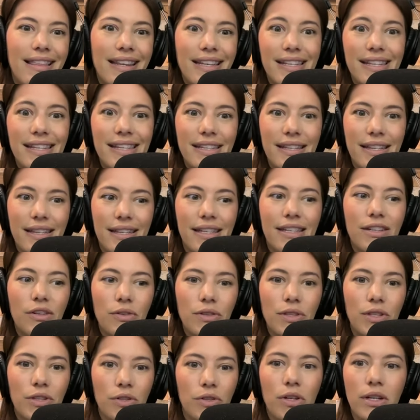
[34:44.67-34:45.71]
this is
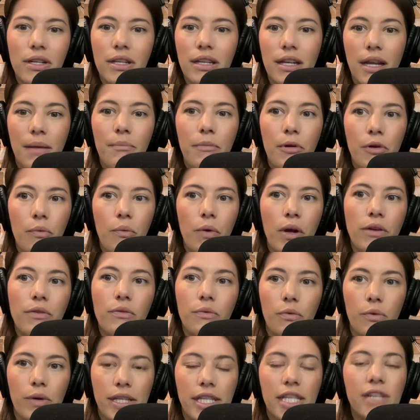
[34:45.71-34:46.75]
still your number
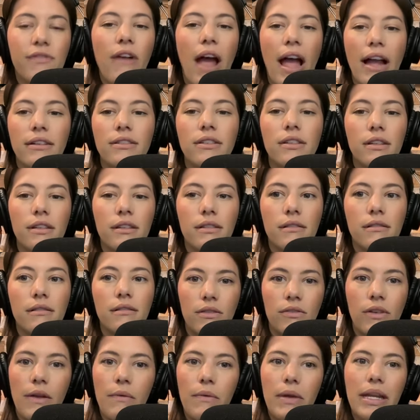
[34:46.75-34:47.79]
one risk factor,
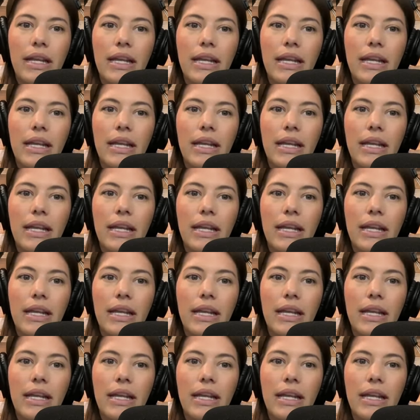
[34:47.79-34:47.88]
right?